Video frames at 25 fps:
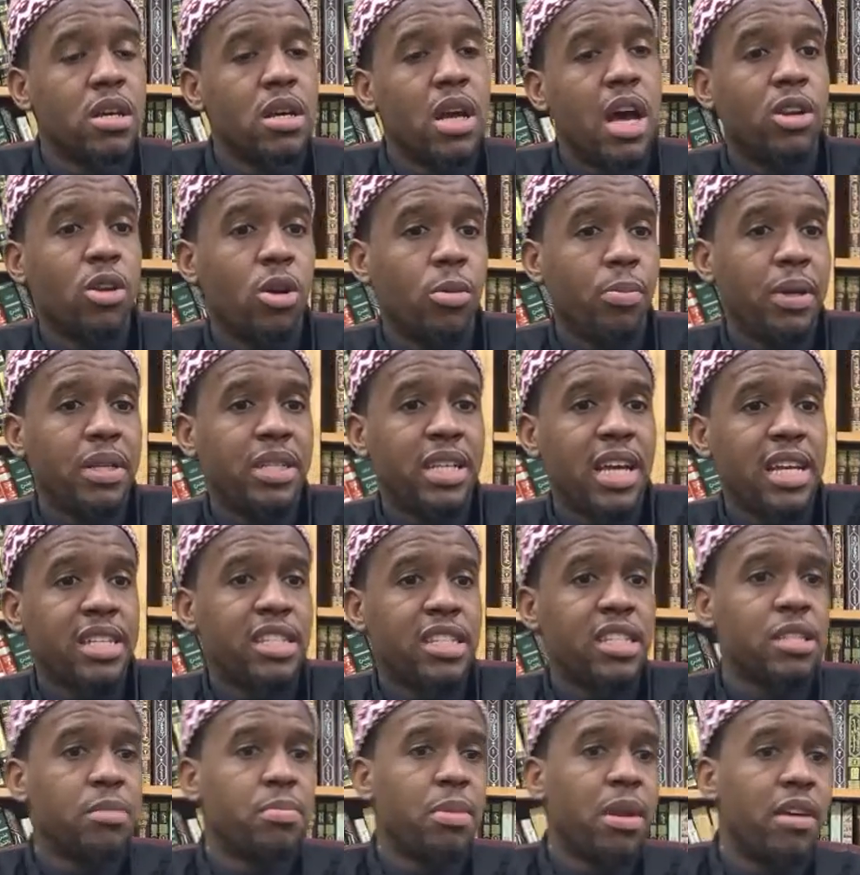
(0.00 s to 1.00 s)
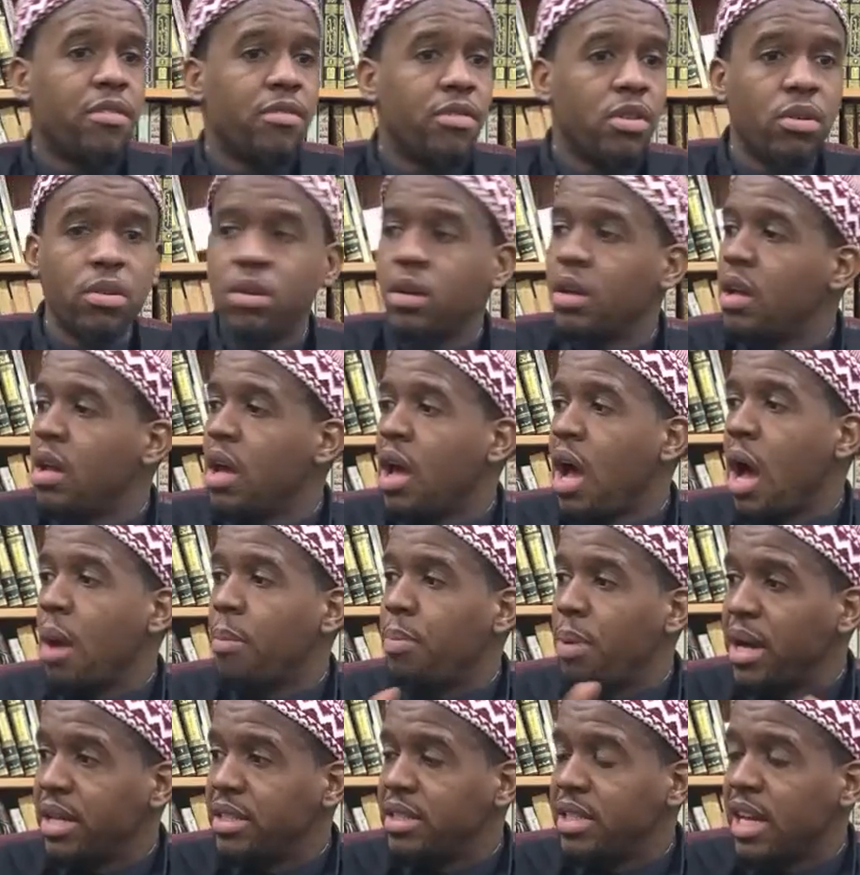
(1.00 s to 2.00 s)
I don't pay taxes, but I vote. I
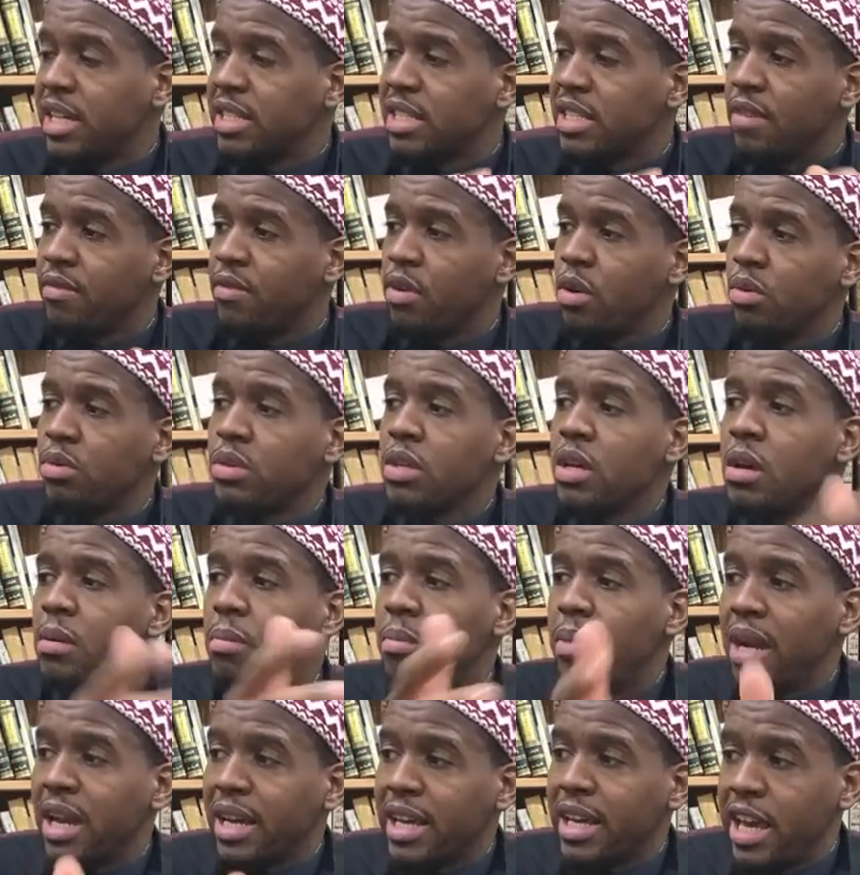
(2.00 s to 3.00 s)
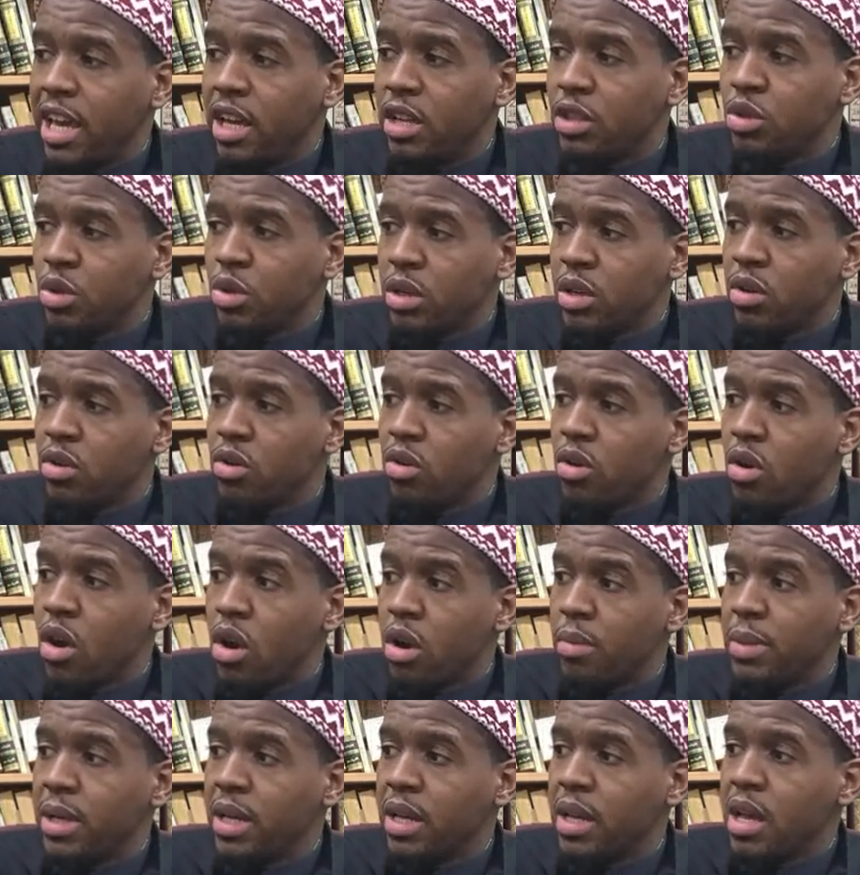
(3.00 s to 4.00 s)
pay taxes, I vote, but I can't join the
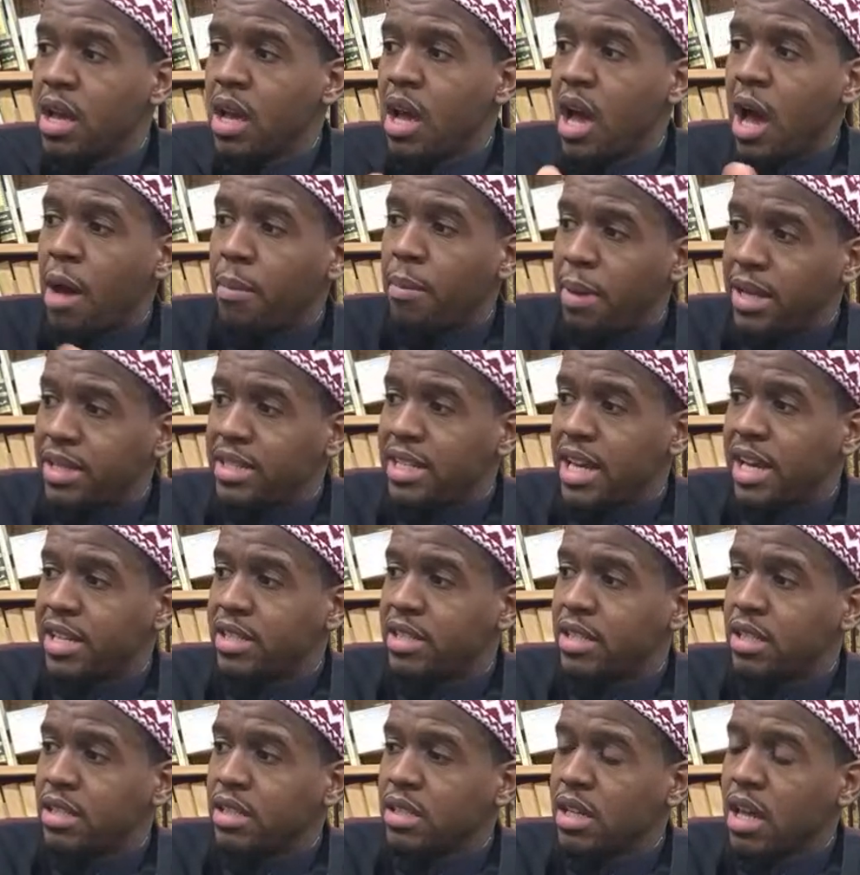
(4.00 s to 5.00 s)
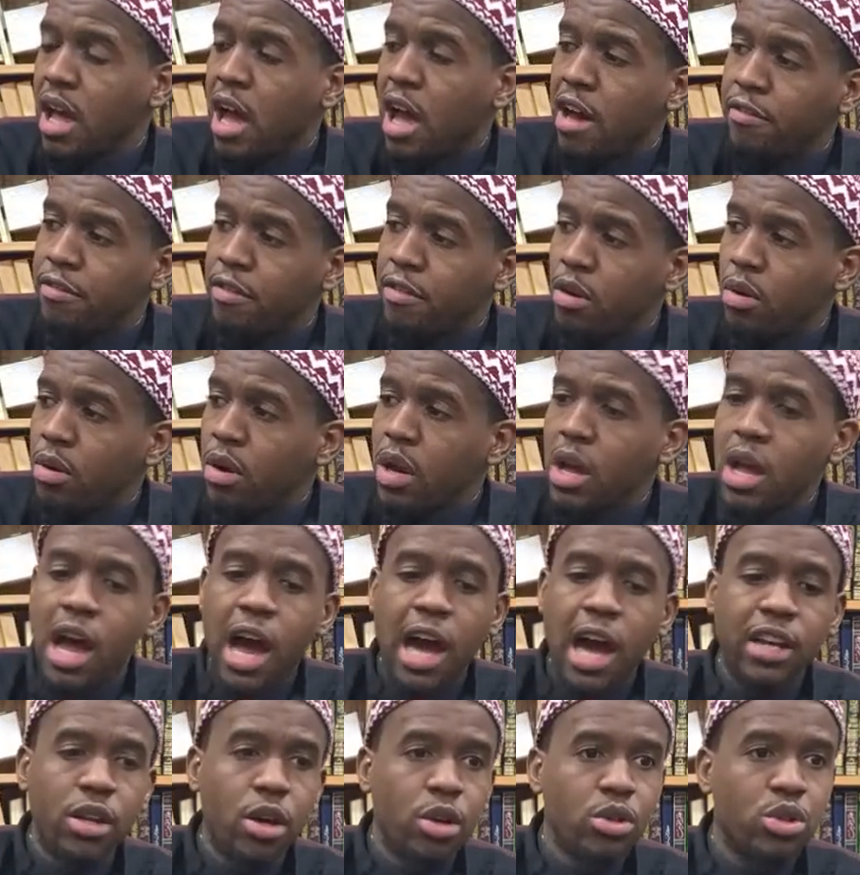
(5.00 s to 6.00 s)
army. I pay taxes, I vote,
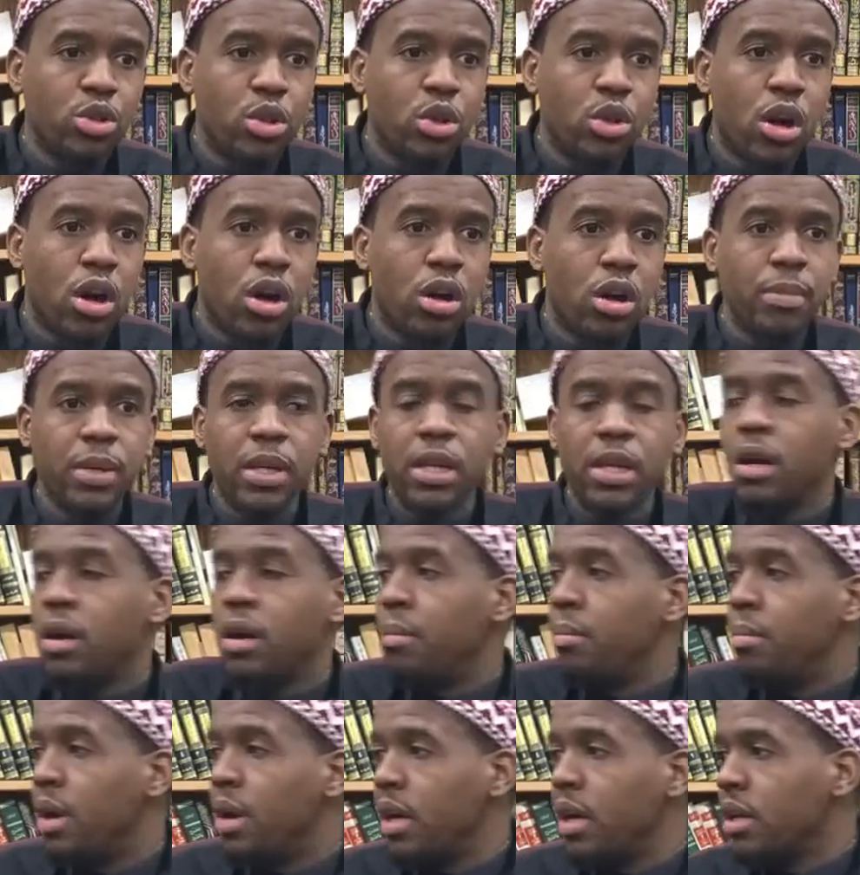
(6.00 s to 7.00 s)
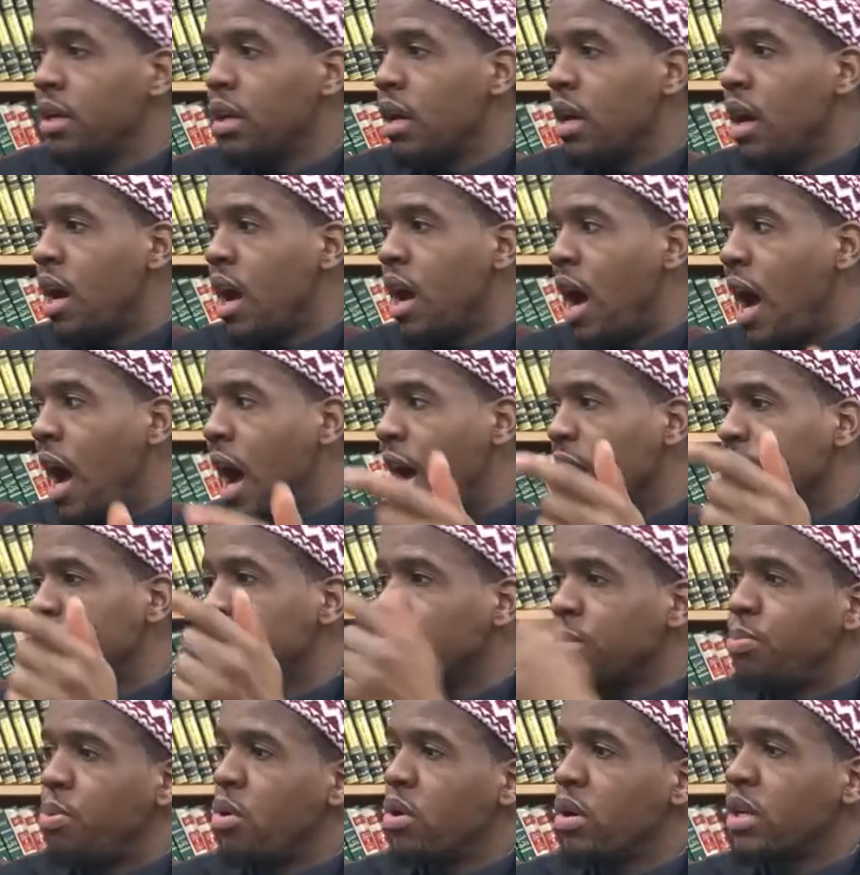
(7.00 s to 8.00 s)
I don't join the army, but I
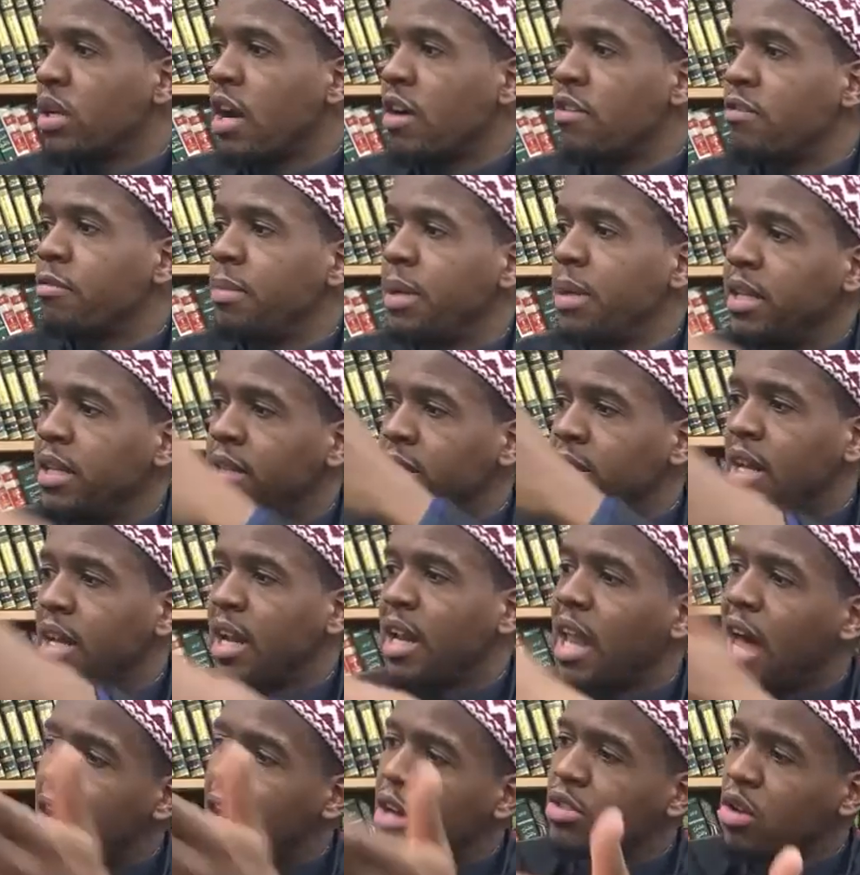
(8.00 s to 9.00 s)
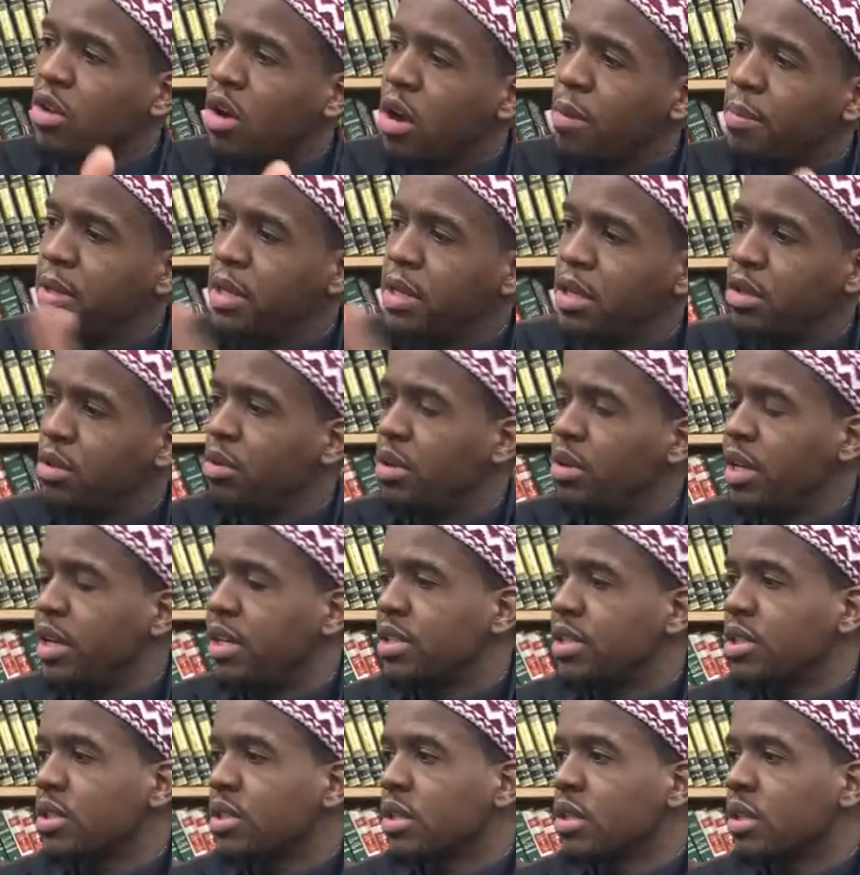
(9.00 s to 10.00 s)
support a government that allows the army to do
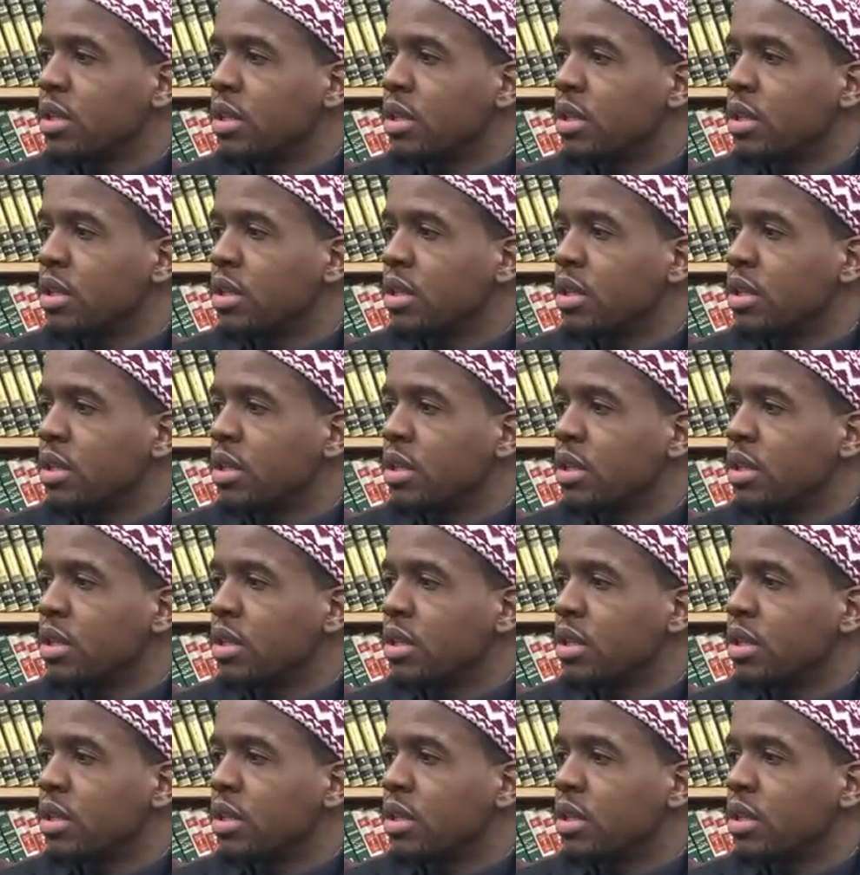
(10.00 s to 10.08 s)
this.